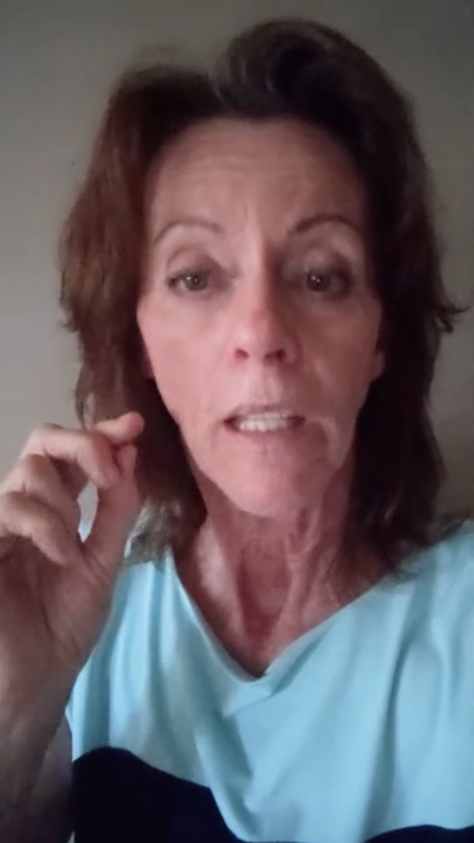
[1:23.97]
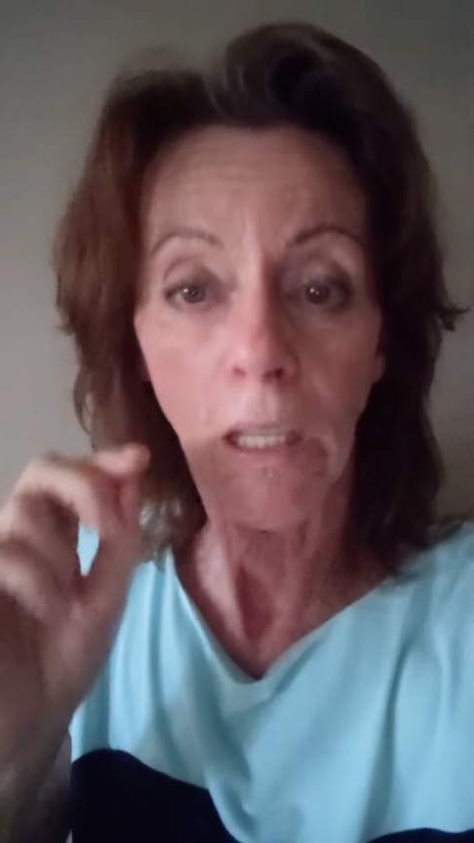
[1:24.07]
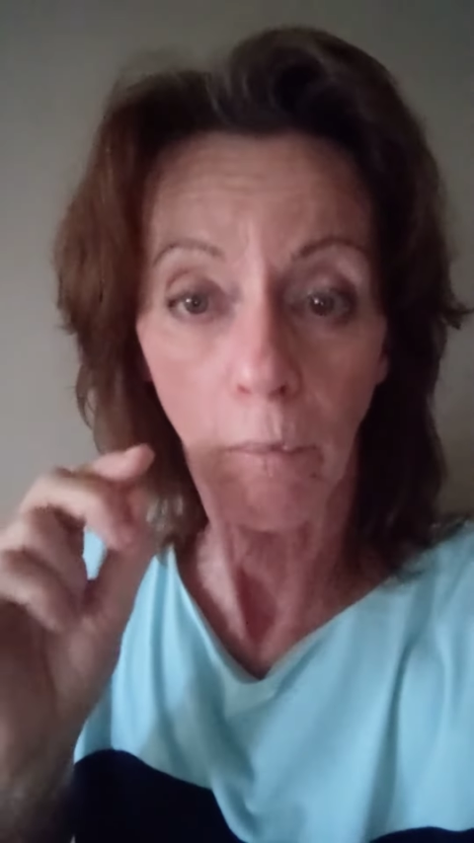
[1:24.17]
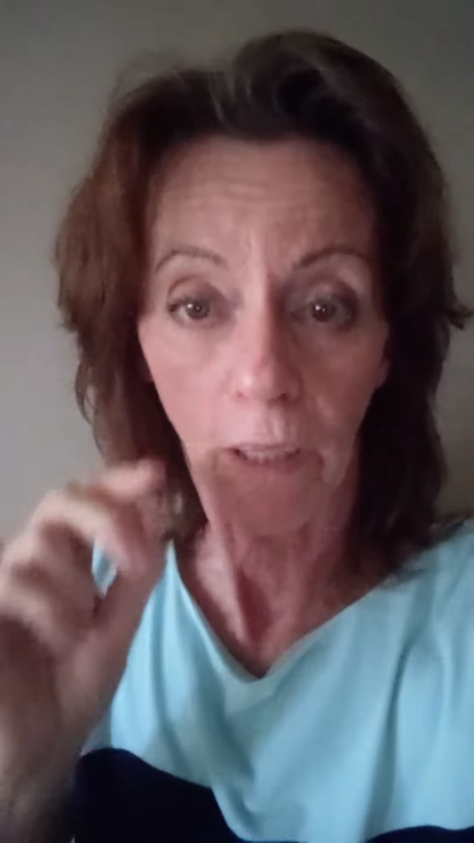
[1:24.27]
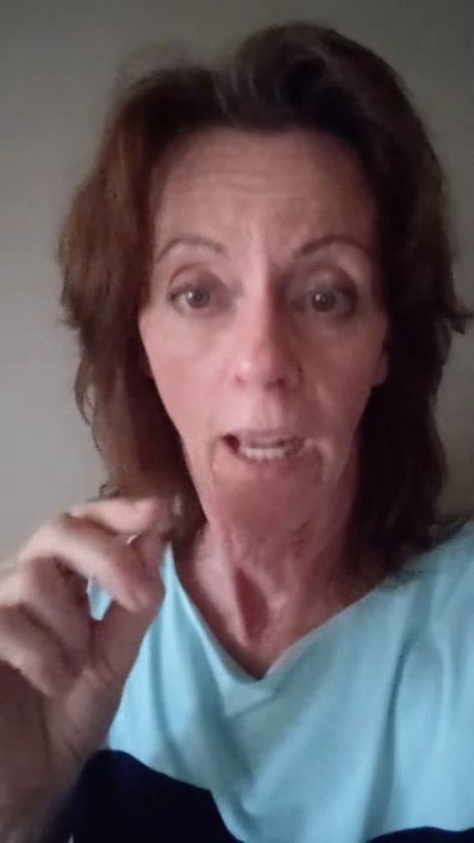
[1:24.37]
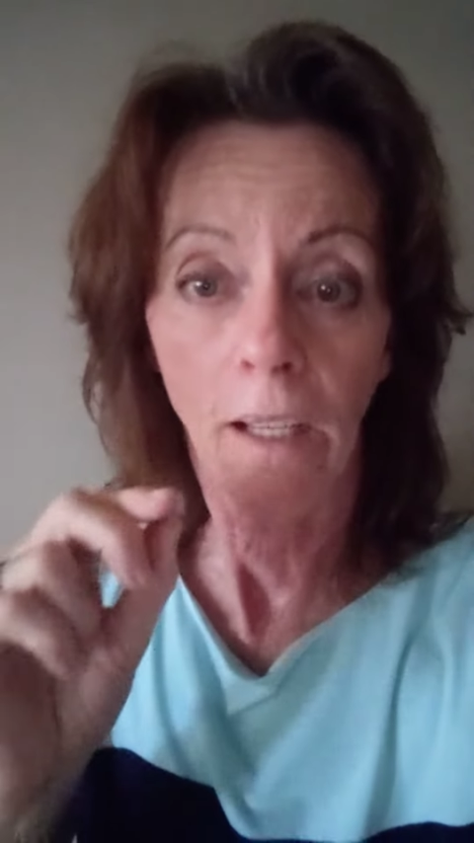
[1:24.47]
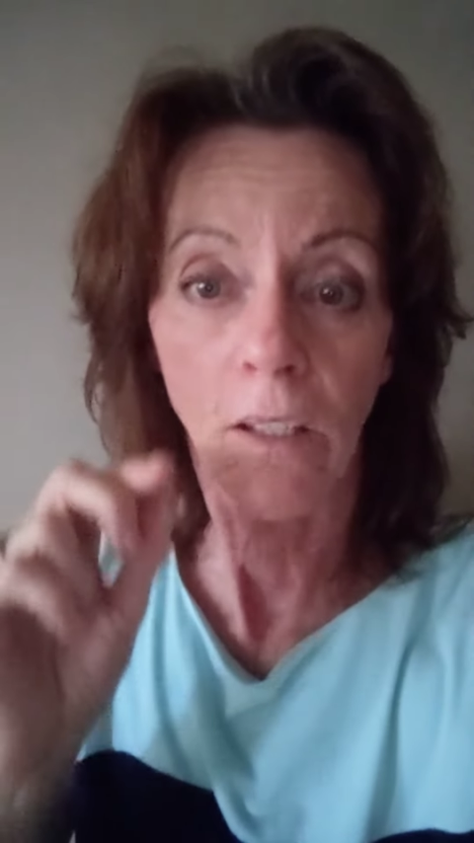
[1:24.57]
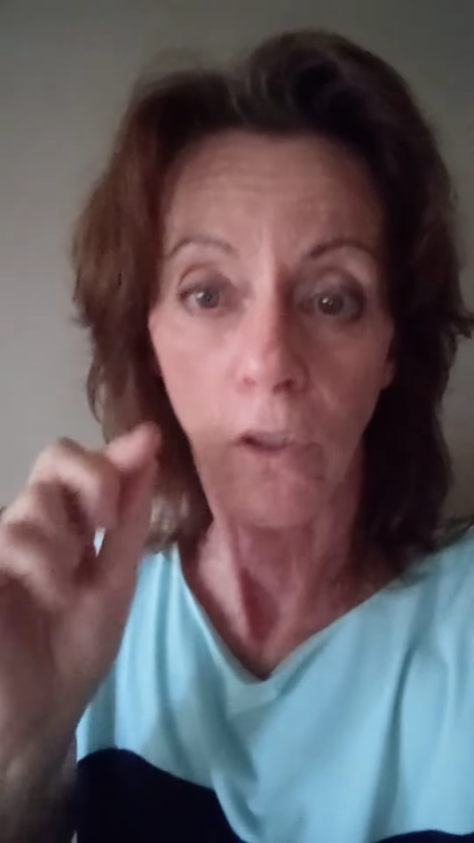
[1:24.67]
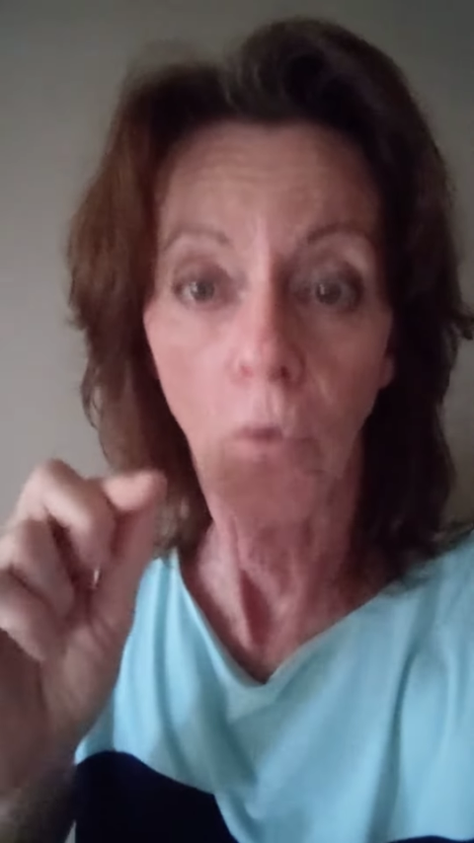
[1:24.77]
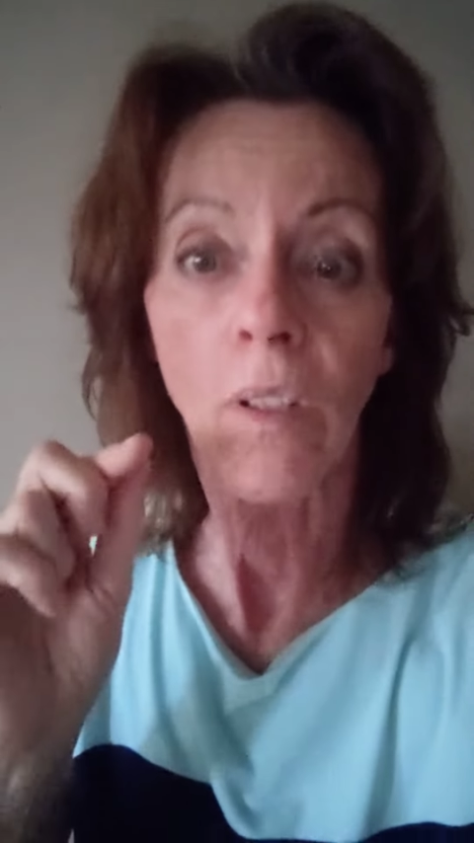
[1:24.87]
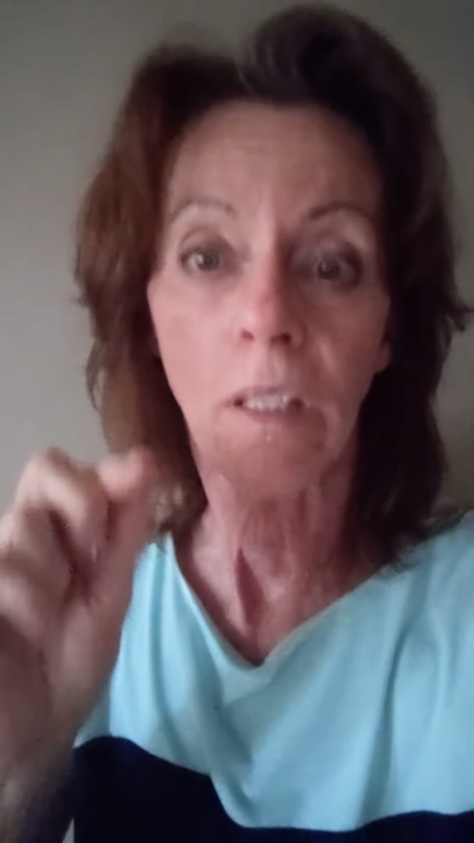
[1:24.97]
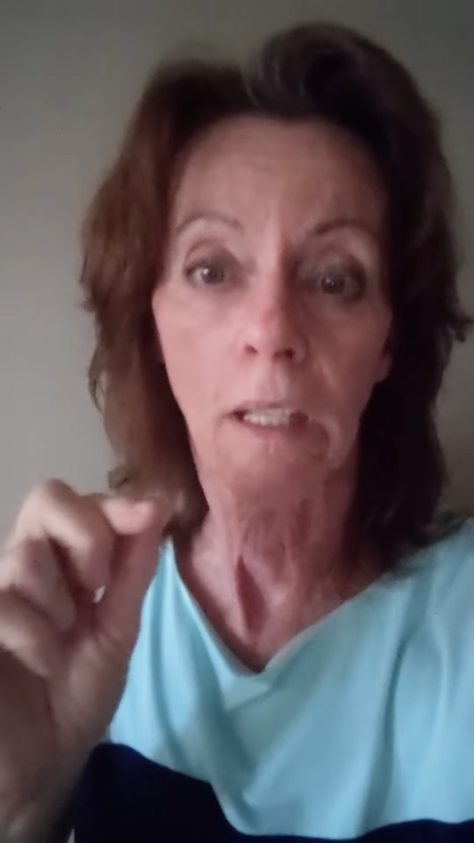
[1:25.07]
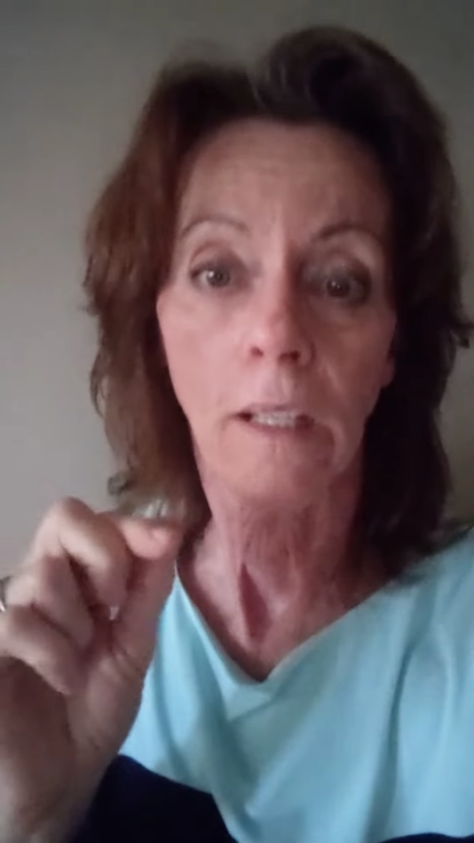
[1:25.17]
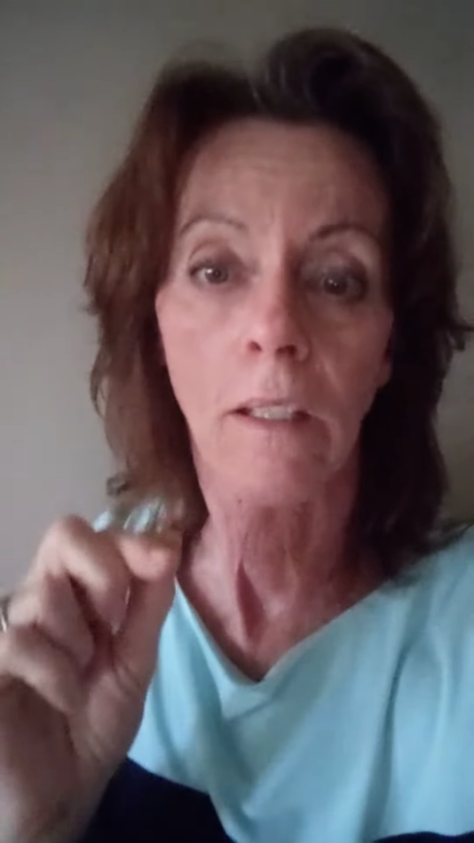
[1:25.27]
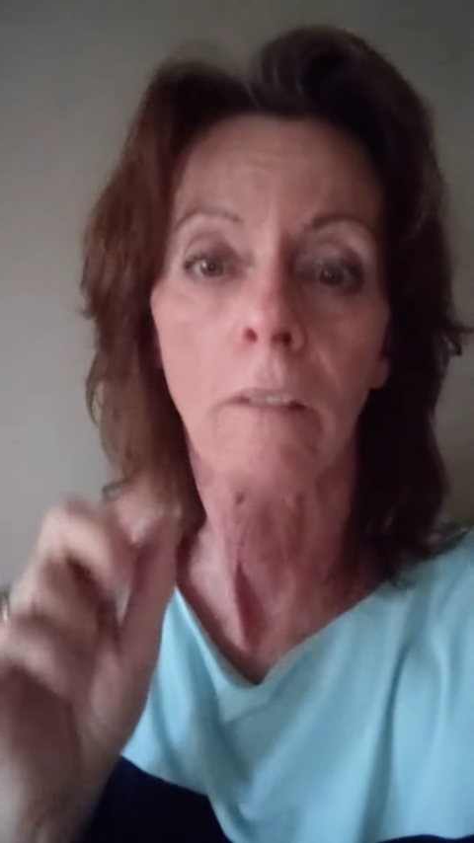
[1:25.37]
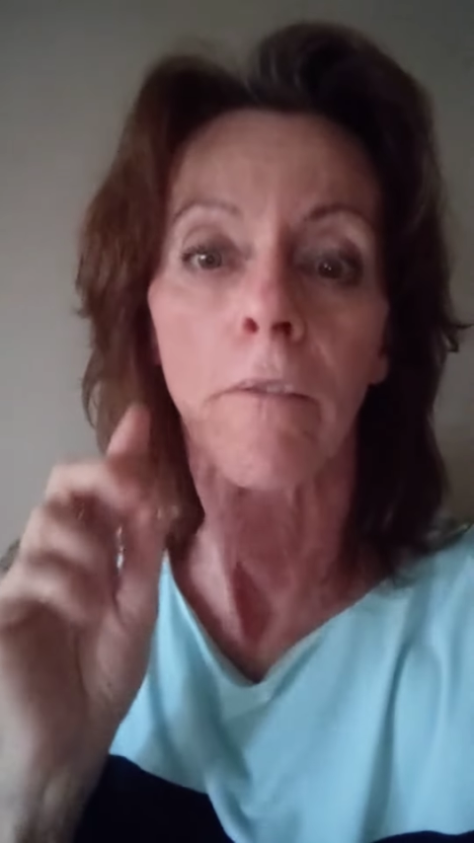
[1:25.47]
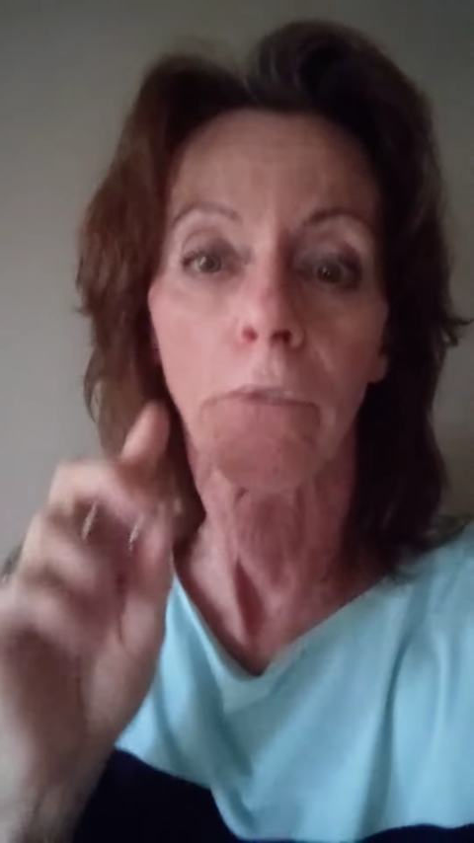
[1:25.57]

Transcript: e-blast news list